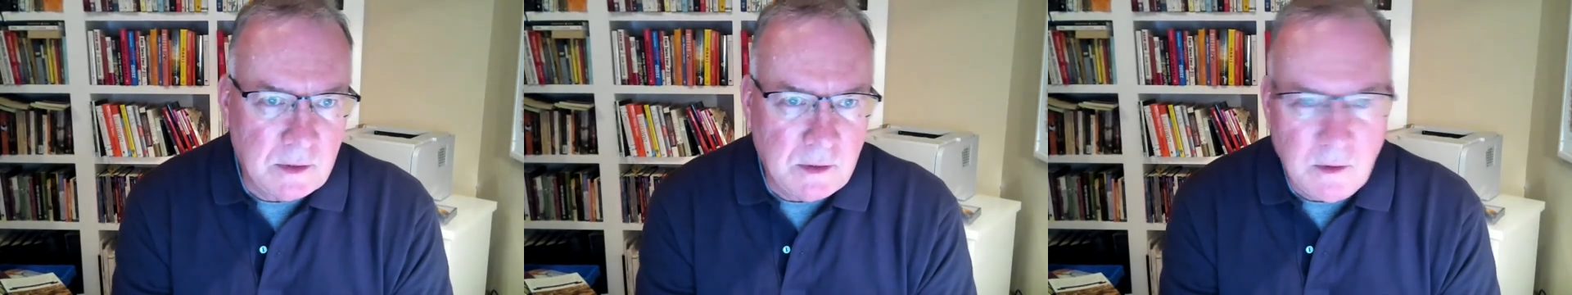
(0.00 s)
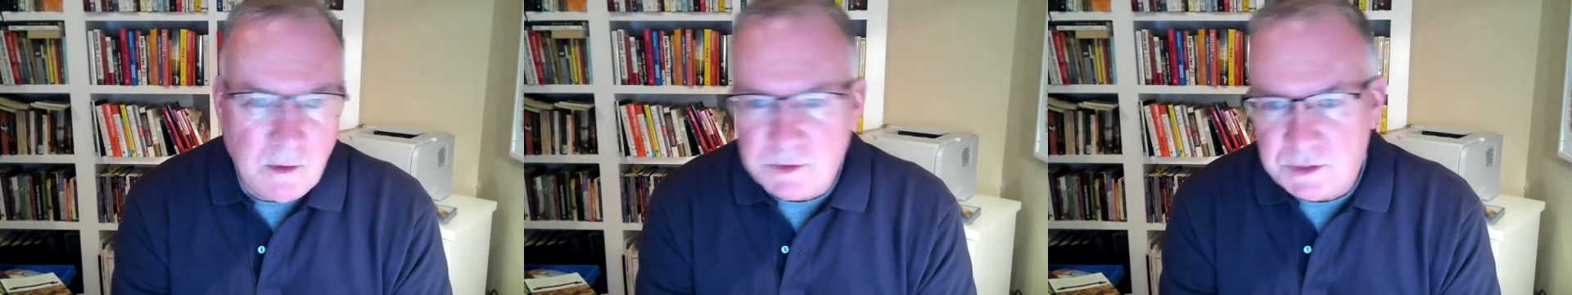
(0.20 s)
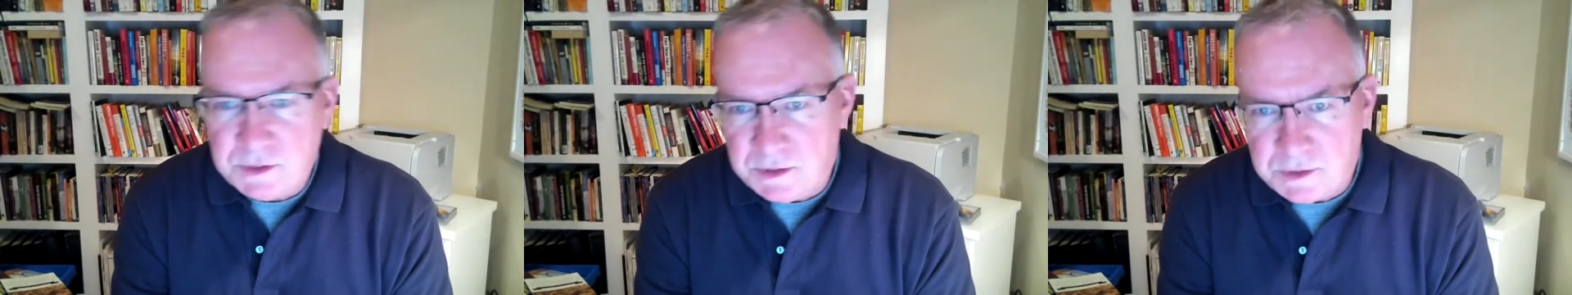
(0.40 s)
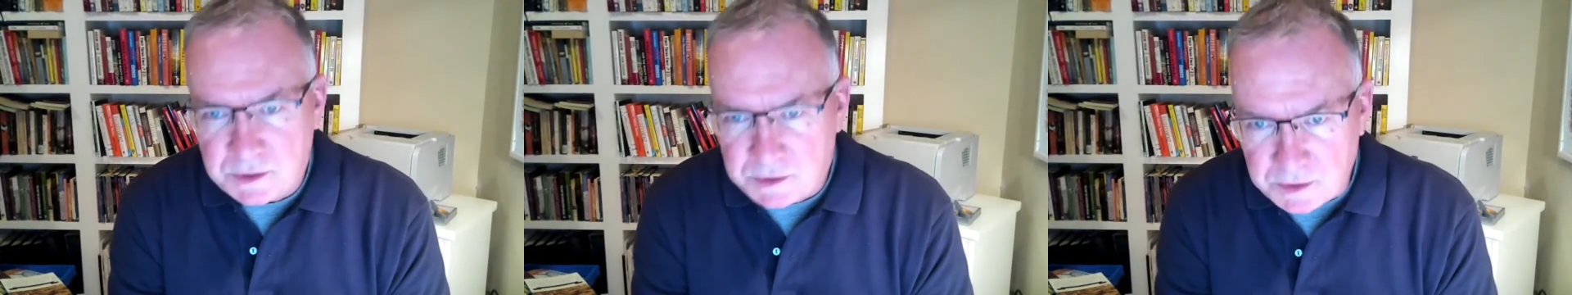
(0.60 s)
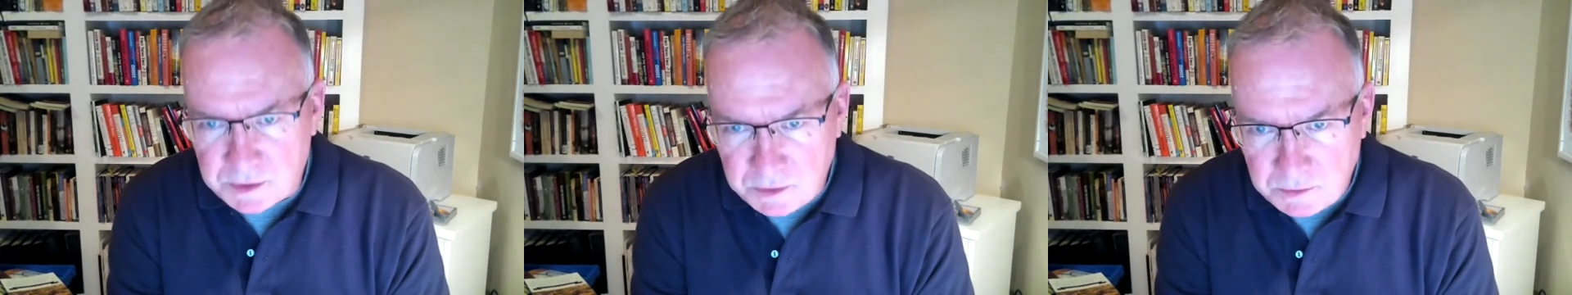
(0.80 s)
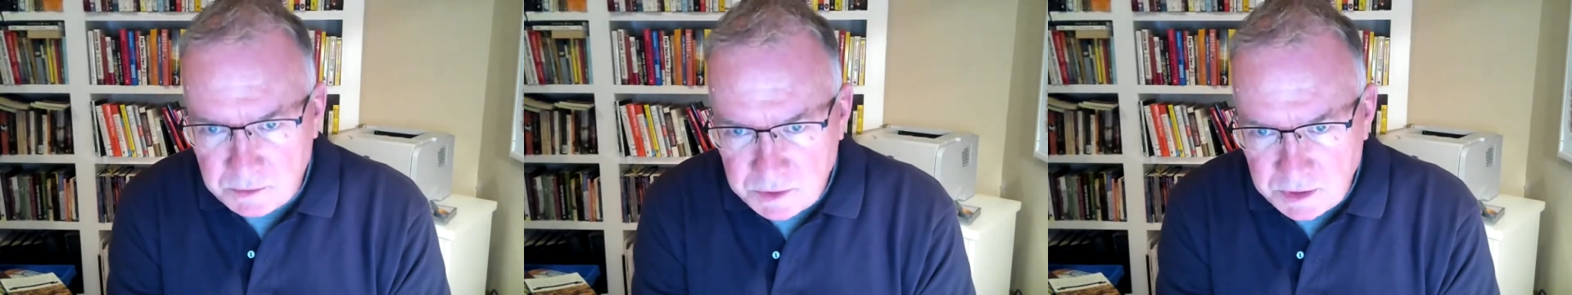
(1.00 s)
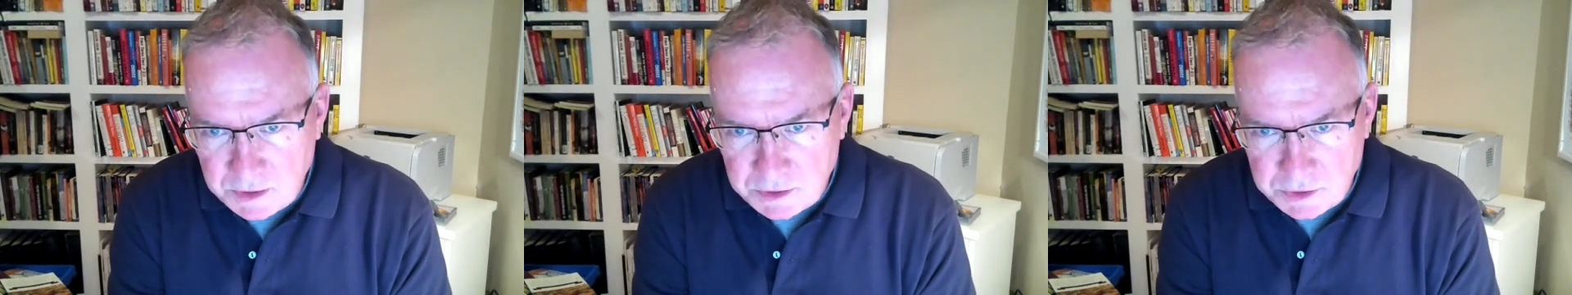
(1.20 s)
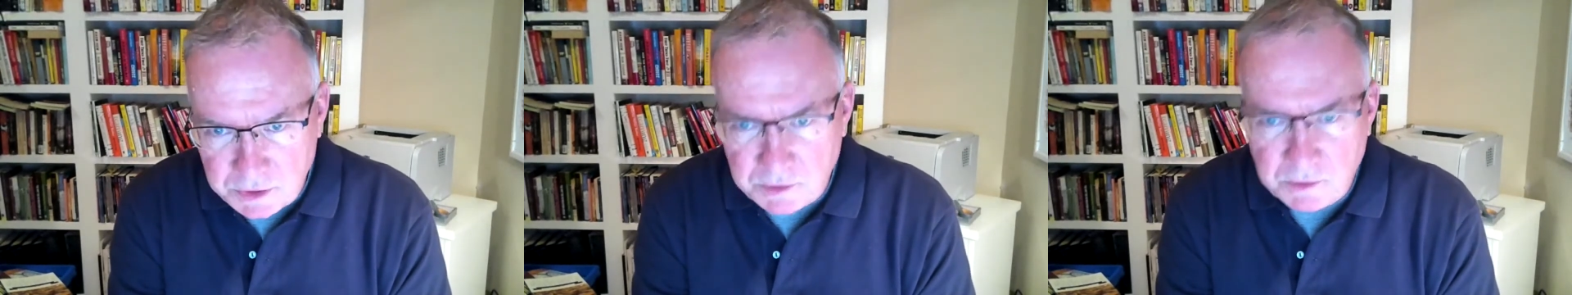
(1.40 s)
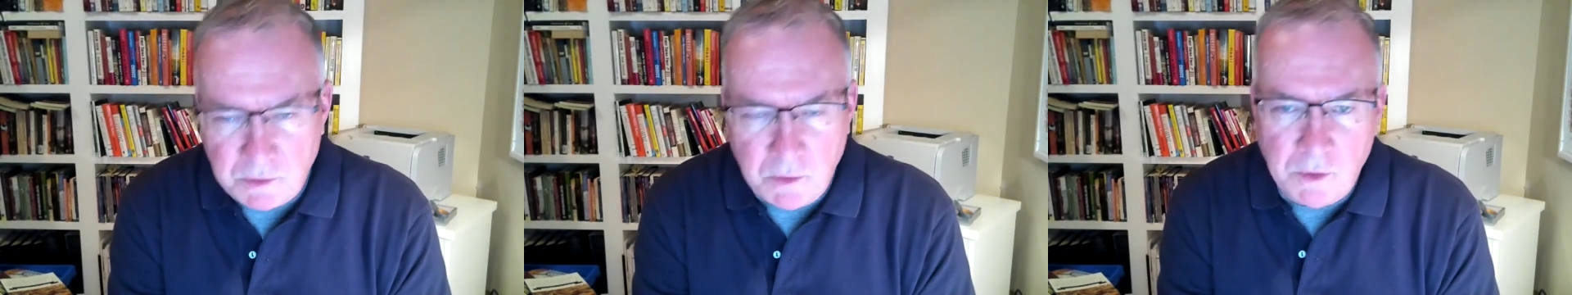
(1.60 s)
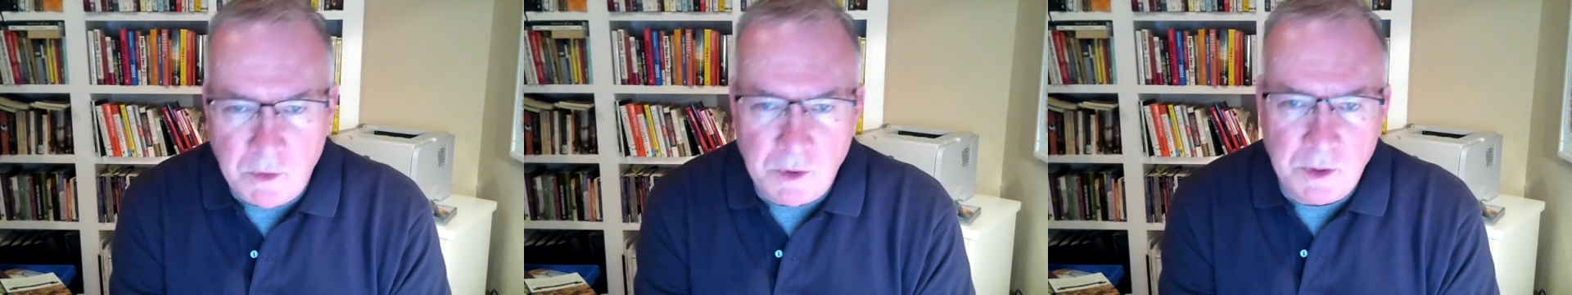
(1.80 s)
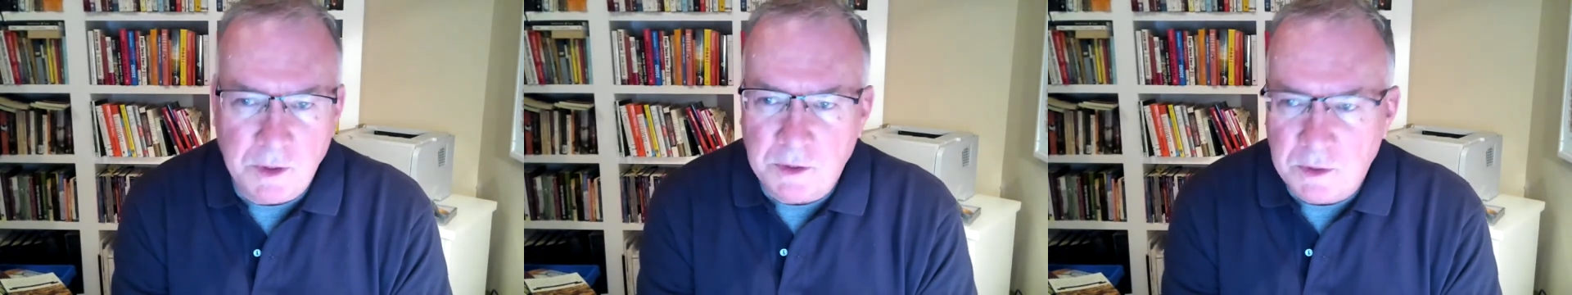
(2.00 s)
oh, she's just a new teacher, or